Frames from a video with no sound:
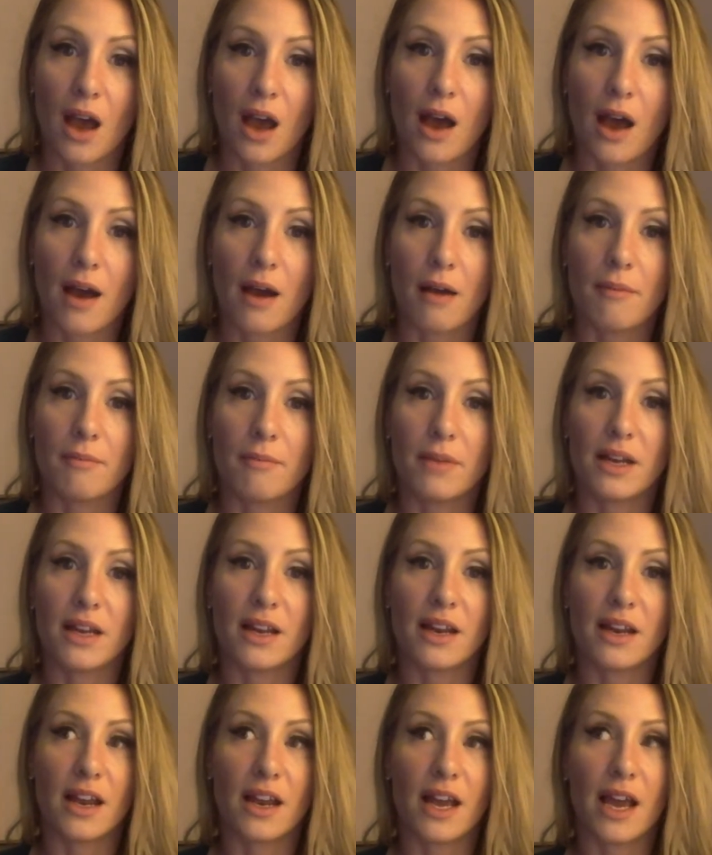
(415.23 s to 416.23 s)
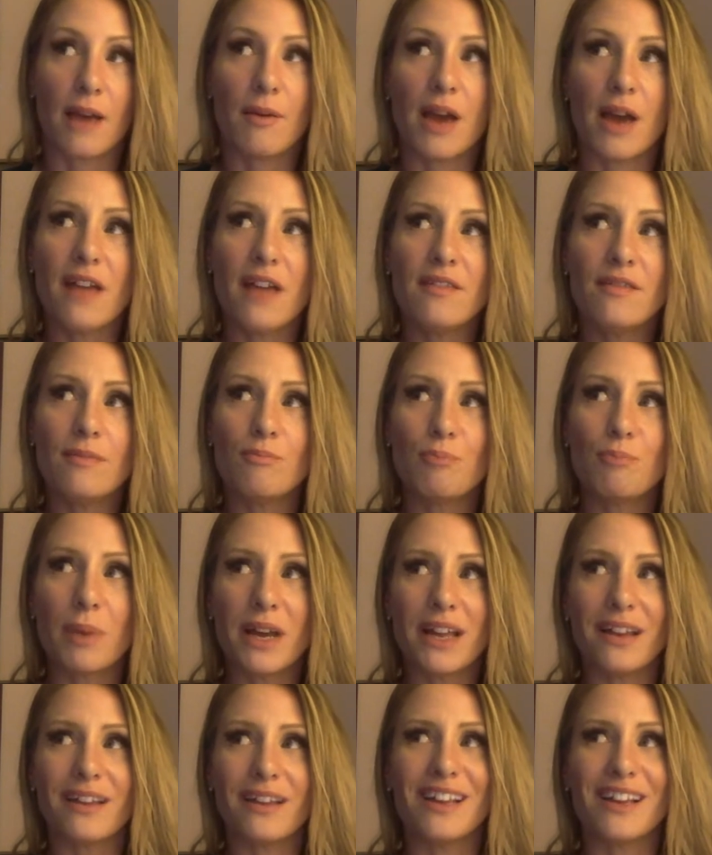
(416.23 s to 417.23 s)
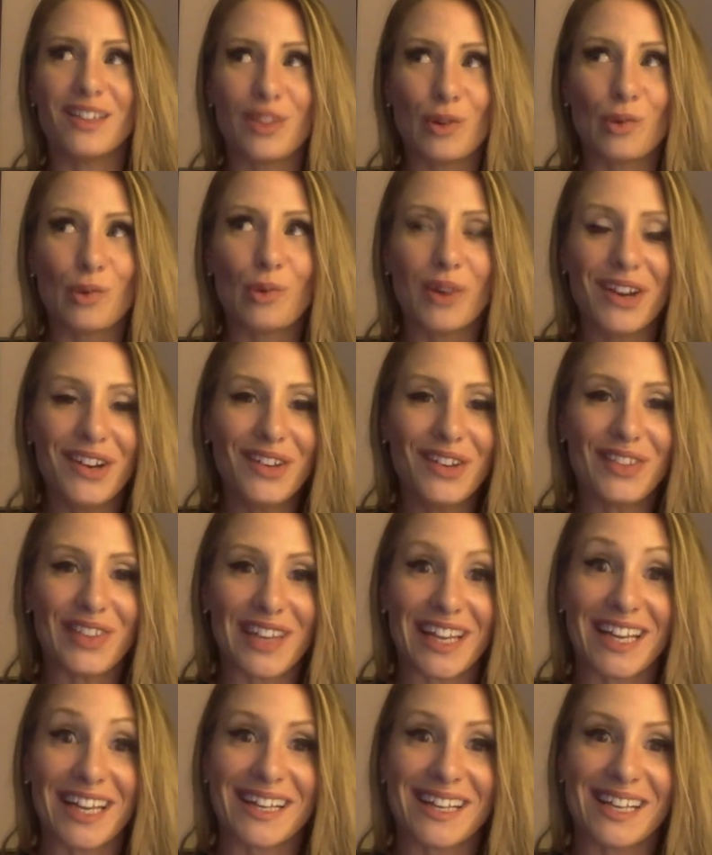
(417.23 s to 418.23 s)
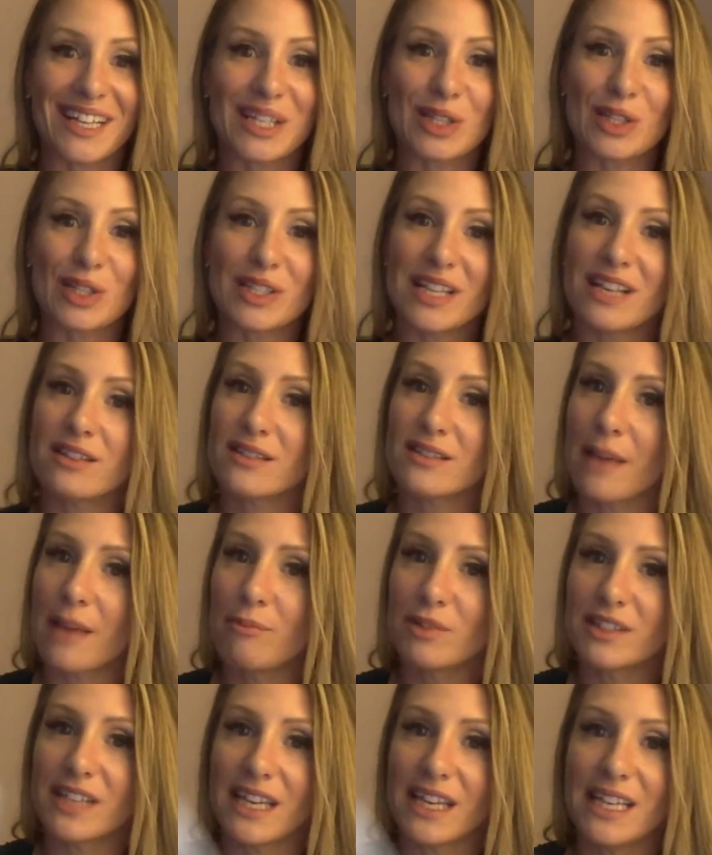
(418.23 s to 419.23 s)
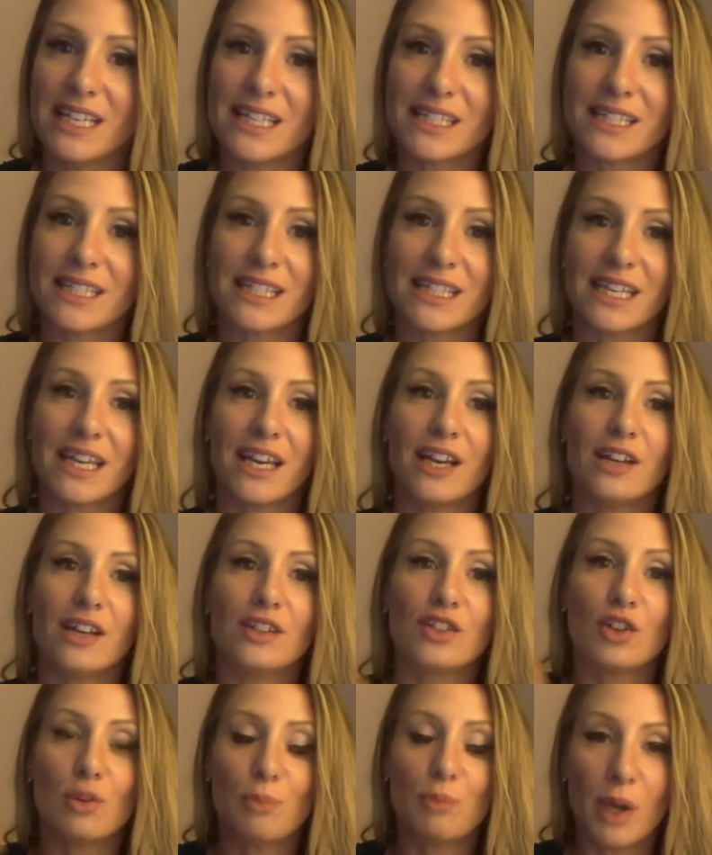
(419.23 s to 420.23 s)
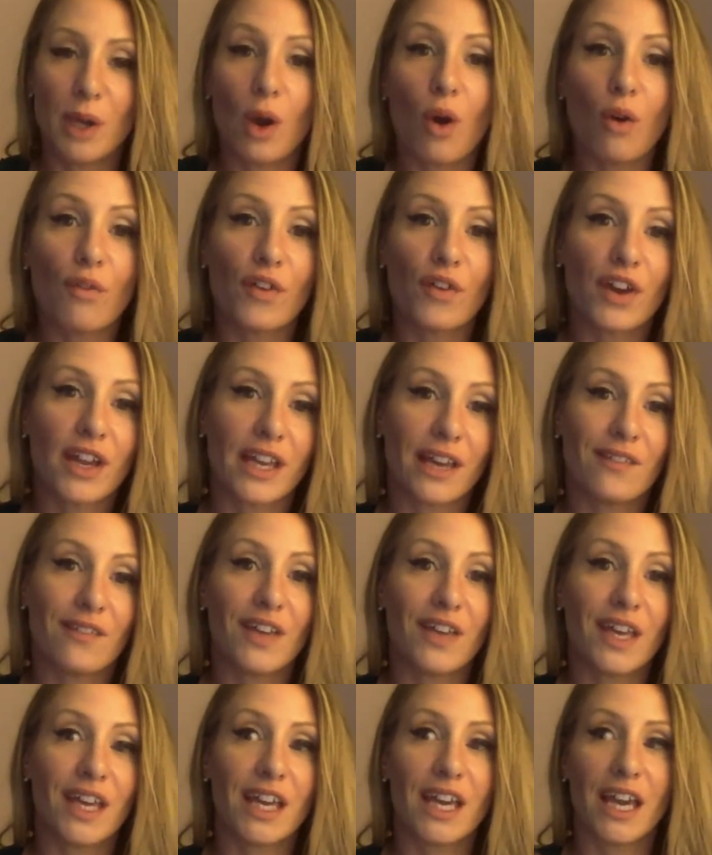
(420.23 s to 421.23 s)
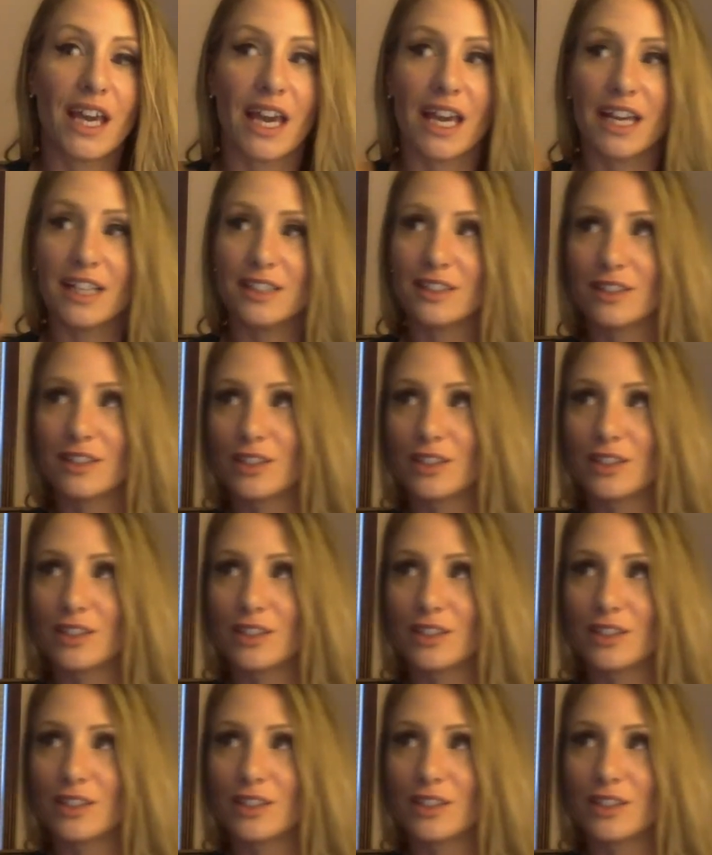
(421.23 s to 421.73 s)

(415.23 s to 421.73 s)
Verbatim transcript: Um, and, but the weird thing is they're saying simultaneously, don't be over giving and